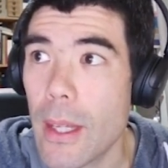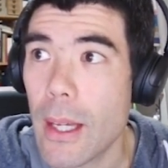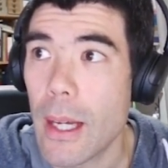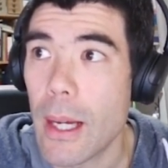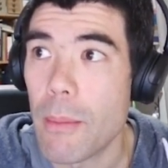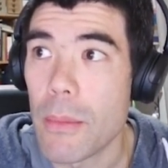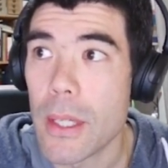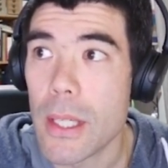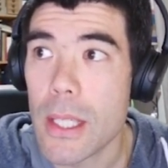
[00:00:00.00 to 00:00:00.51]

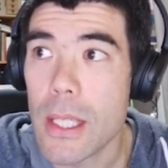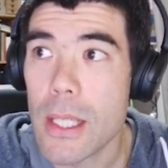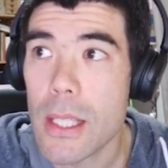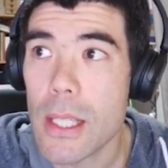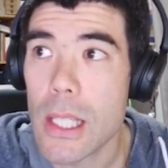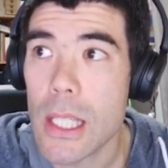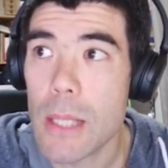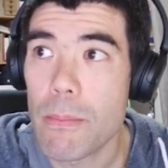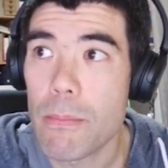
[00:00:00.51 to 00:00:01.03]
um, the
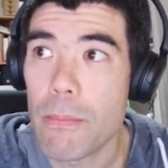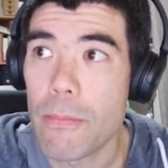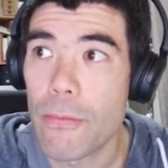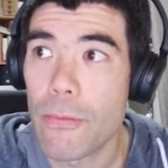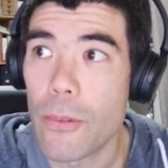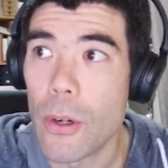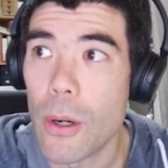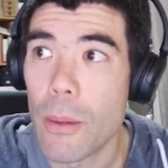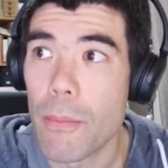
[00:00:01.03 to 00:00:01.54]
distance
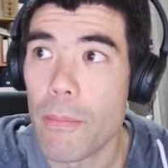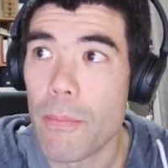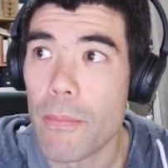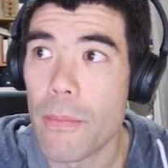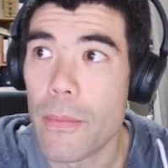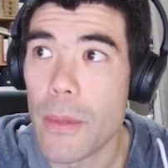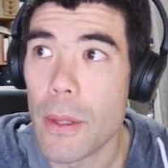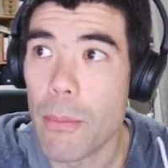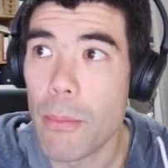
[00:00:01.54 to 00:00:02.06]
from
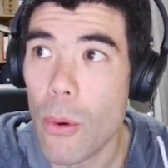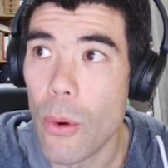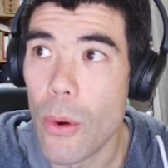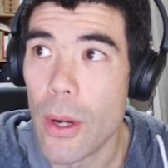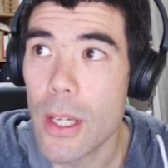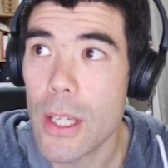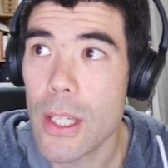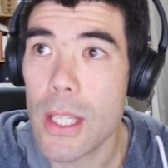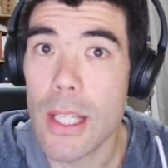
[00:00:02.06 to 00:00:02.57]
the
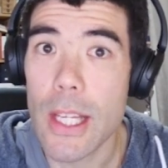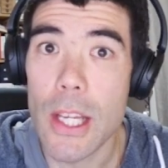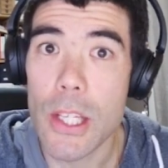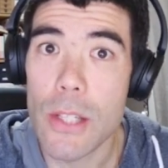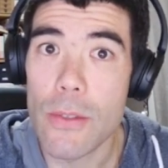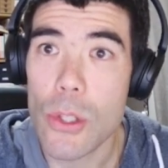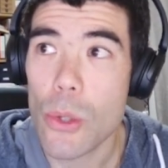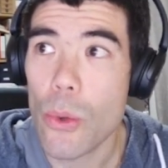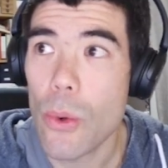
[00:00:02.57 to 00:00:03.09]
point to the
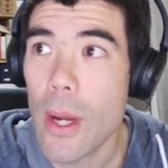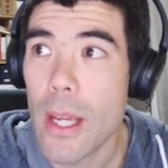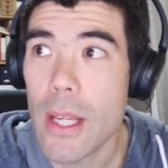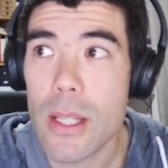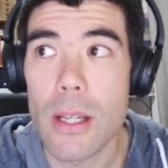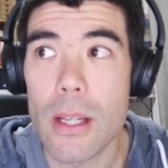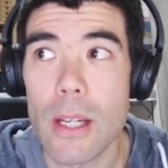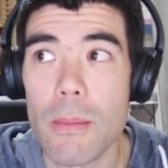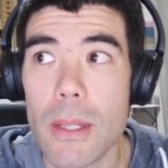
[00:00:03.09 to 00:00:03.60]
edge of the square
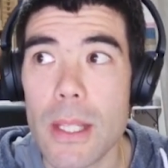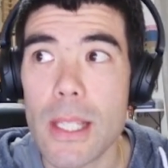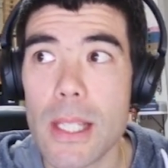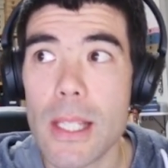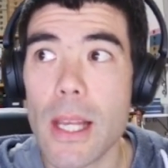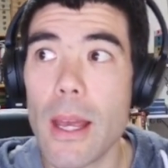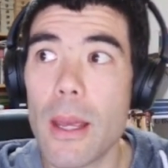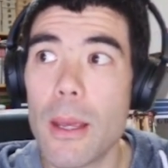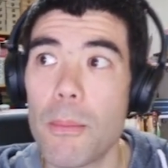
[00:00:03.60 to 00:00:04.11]
is going to be the
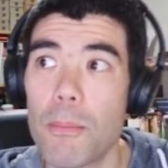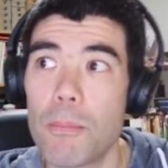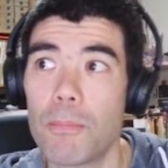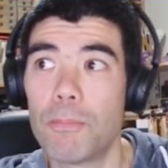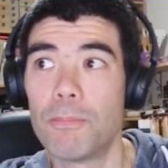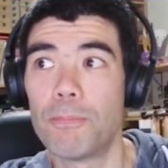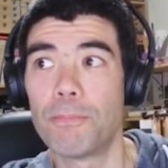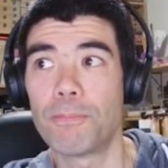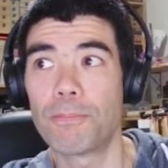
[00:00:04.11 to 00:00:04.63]
same.
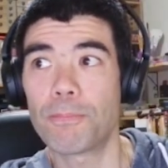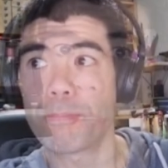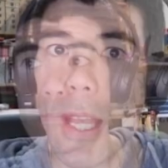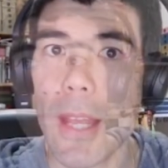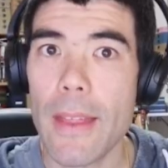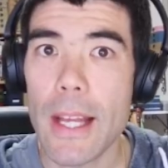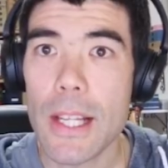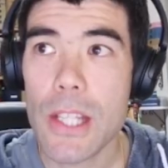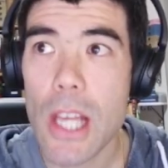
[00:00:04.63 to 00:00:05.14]

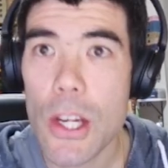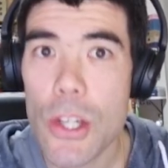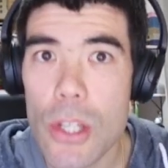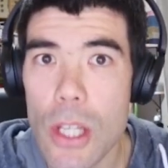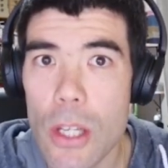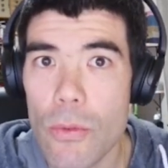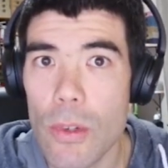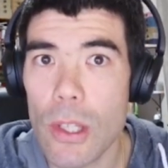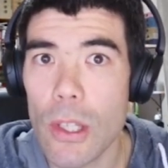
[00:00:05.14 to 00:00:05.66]
That's
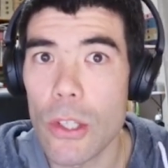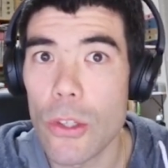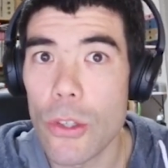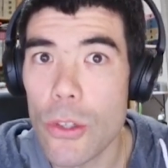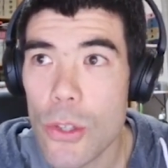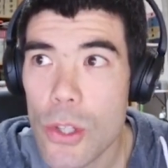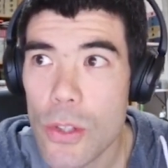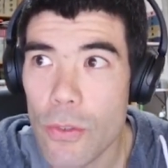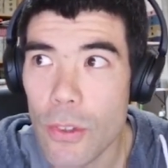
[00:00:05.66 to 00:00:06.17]
actually really
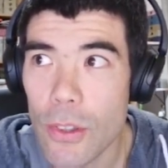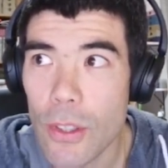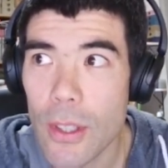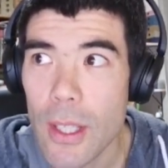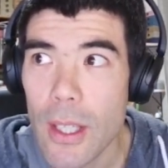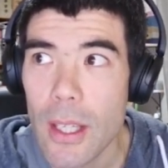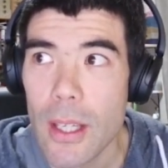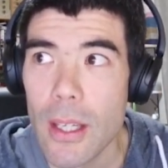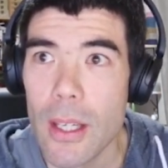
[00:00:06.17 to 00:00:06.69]

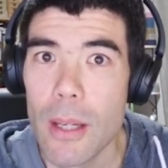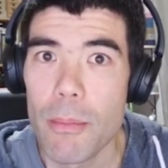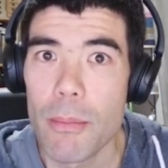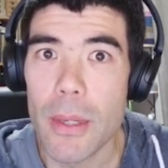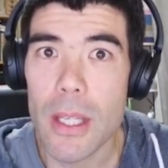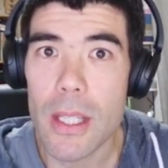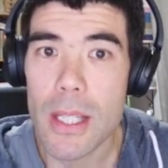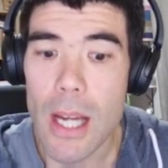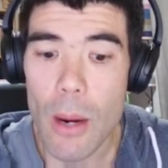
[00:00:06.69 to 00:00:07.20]
useful
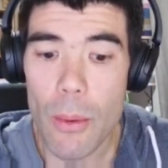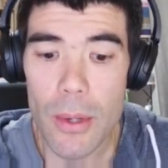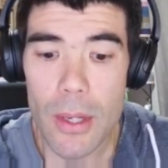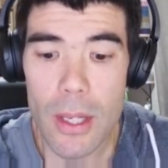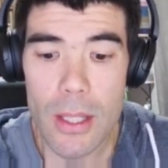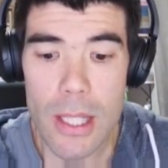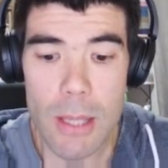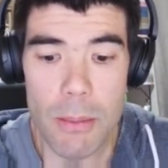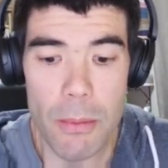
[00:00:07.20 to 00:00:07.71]
because now we
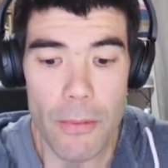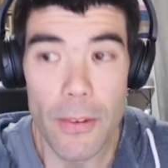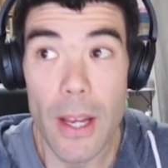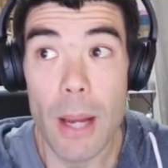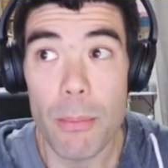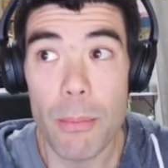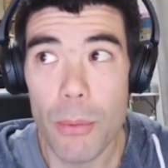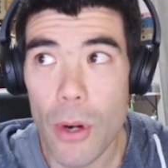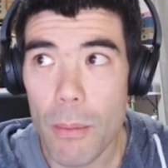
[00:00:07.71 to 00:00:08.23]
can simplify
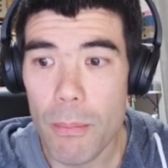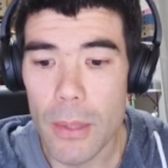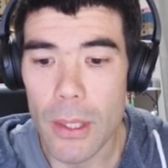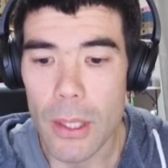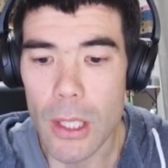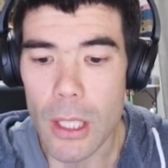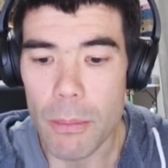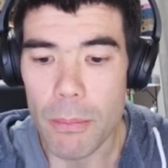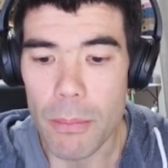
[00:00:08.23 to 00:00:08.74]
our problem a
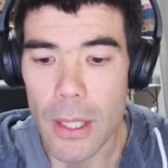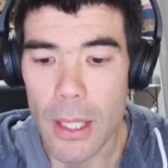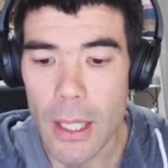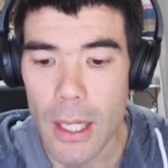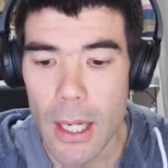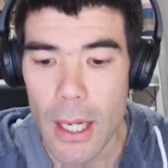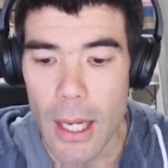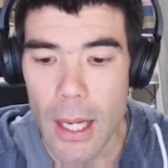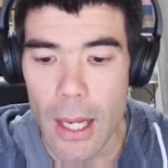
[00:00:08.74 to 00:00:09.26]
little bit.
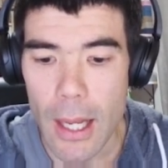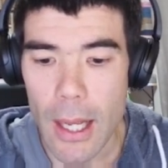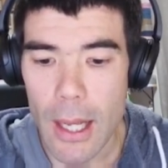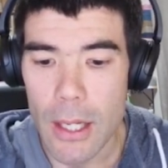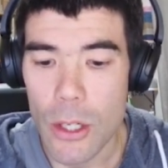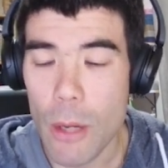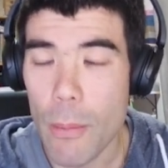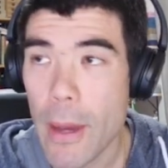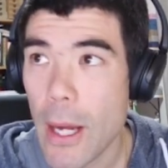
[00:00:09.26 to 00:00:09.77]

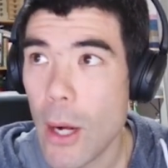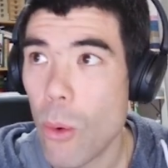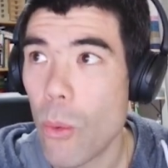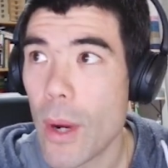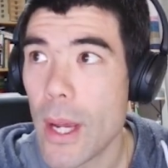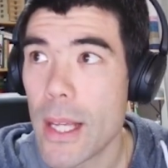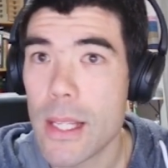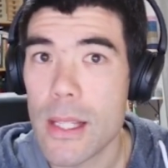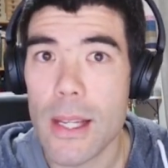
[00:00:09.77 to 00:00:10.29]
And no matter
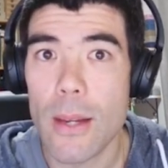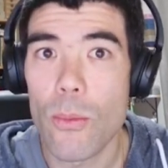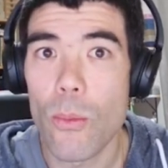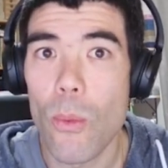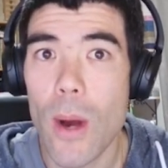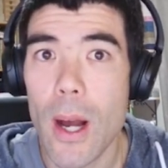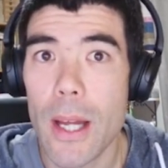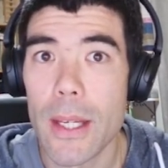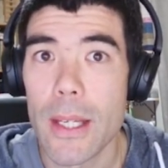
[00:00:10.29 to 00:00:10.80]
where
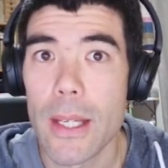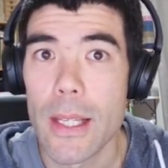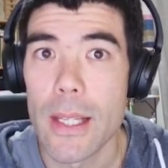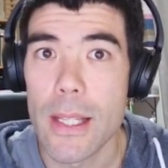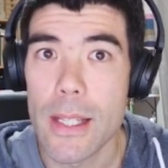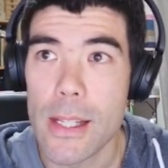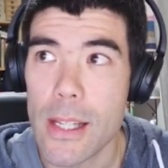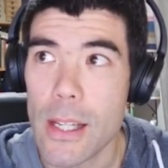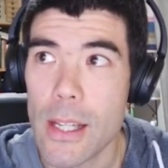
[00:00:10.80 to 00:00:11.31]
z1,
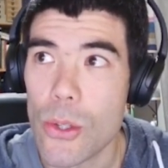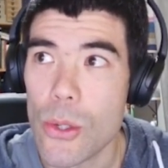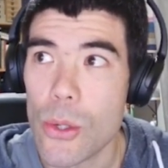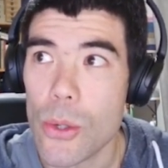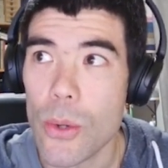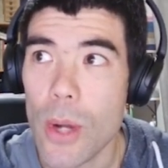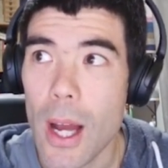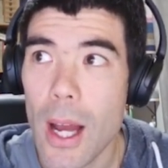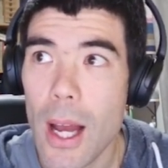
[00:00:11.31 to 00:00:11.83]

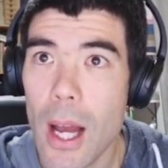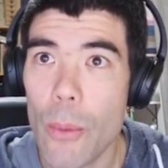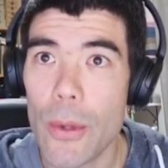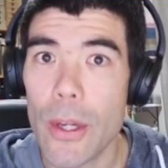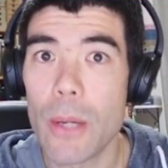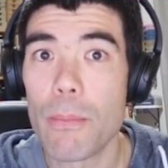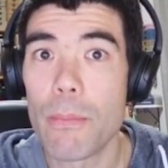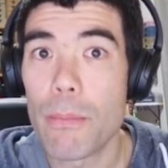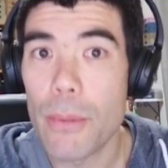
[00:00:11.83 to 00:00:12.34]
z2 are, we
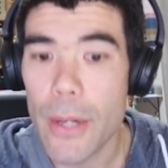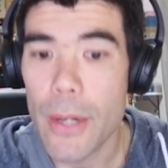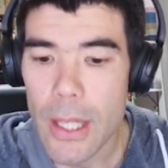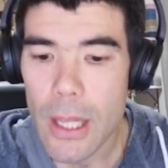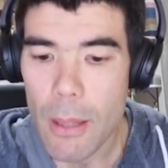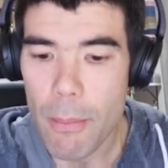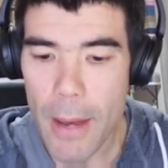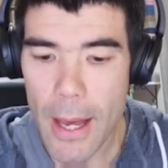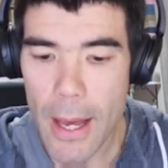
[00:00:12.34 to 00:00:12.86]
can
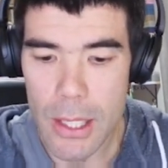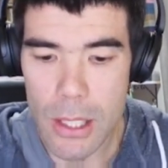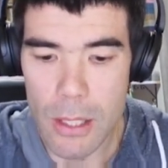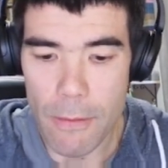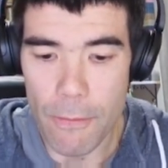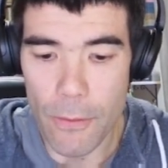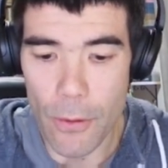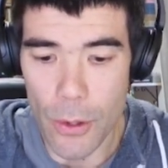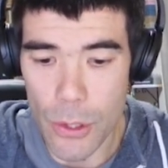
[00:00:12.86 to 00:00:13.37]
bring them back to
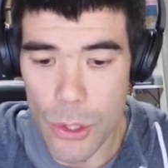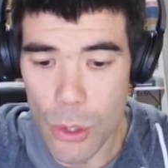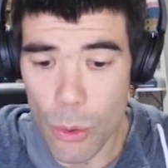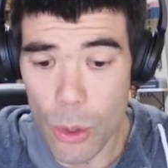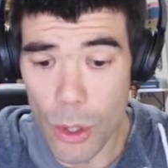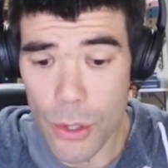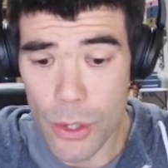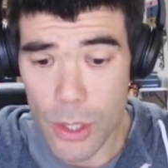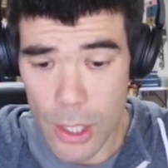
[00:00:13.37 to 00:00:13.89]
the first
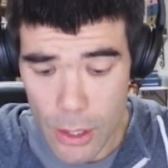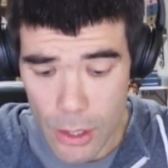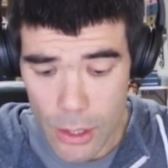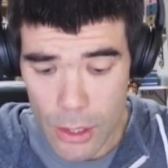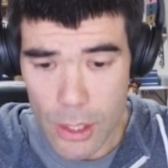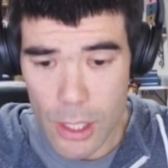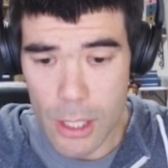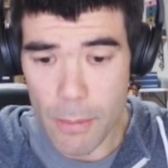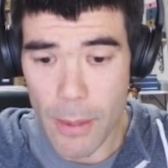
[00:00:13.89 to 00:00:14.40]
quadrant
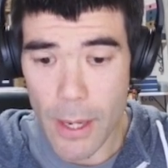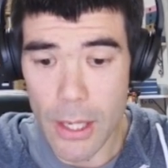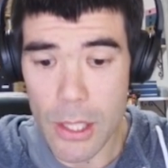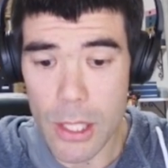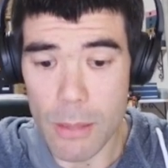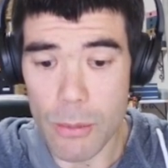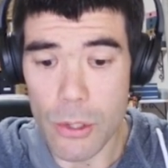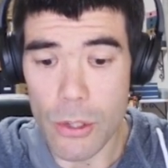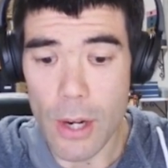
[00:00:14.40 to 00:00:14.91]
just by
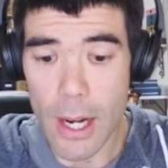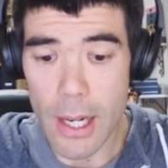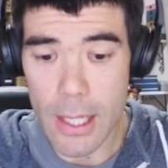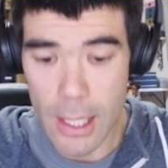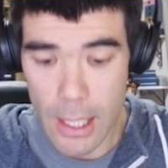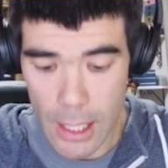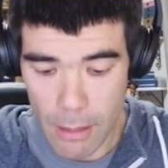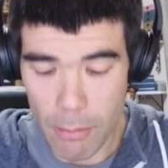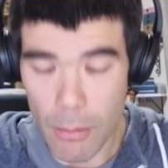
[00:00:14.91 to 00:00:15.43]

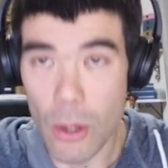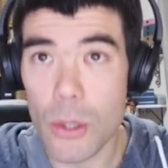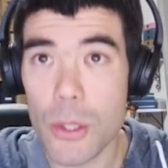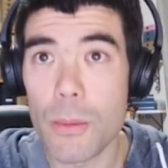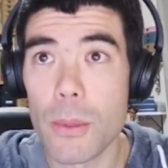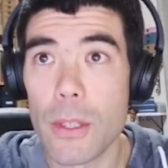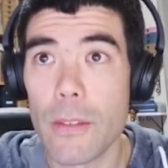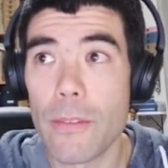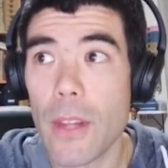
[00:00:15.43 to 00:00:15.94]
subtracting a
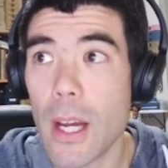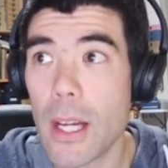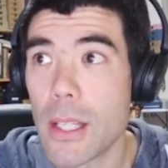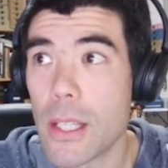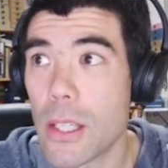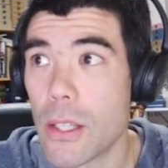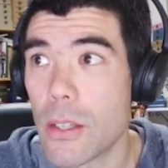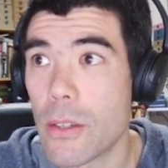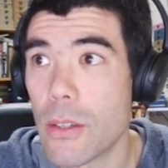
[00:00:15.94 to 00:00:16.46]
multiple of
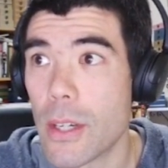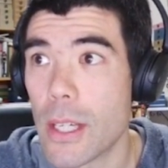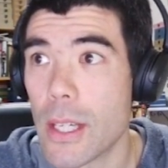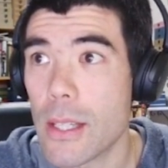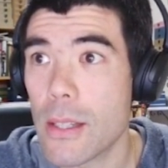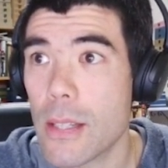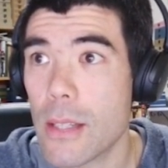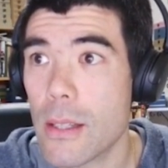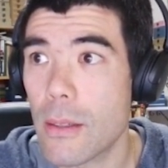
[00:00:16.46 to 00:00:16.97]
90
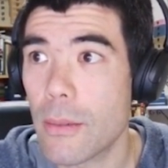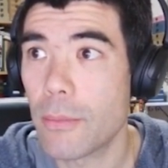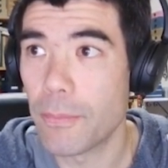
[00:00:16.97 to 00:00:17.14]
degrees.